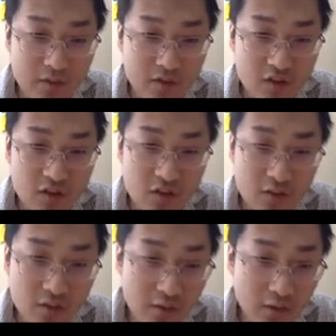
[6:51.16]
So
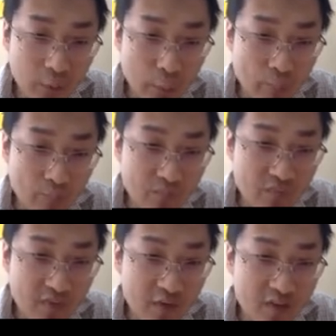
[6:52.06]
here,
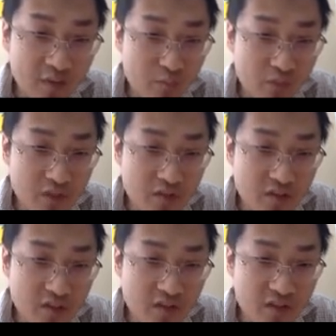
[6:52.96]
delta b
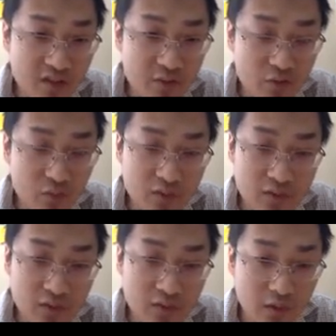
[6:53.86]
tk tk plus
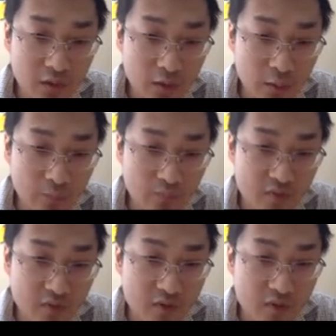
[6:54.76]
1
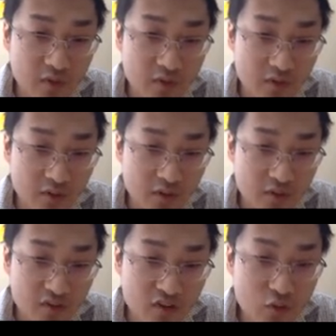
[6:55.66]

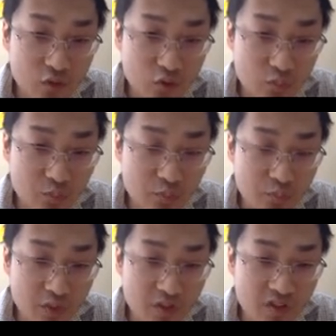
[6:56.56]
is equal to
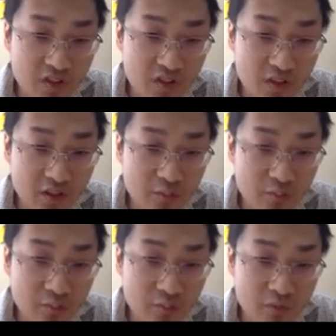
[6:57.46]
btk
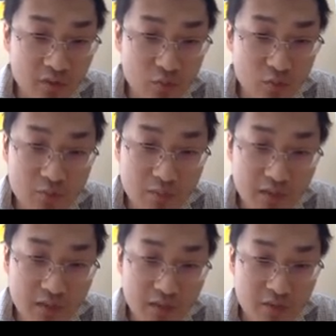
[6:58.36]
plus 1
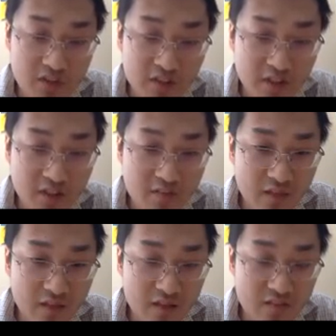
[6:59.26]
minus btk.
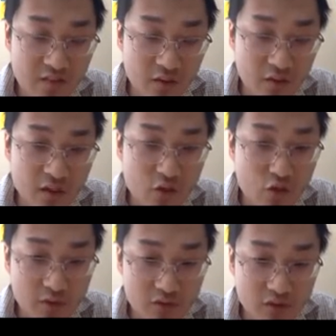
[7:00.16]
That is the
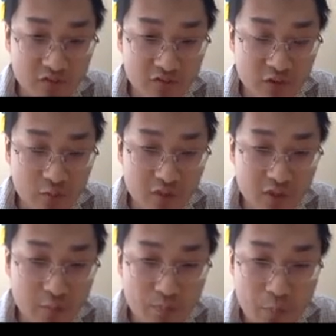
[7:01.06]
increment for
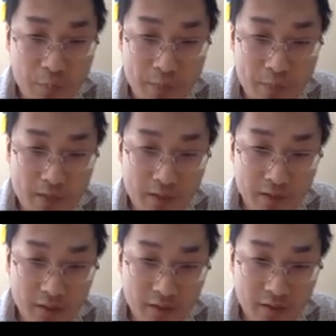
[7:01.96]
b.
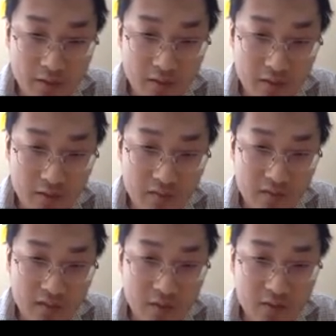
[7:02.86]
And
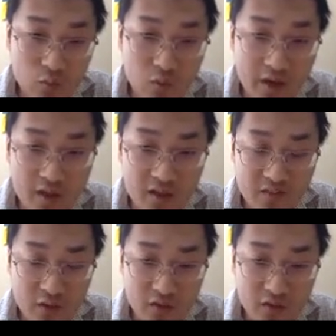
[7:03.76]
delta yn is the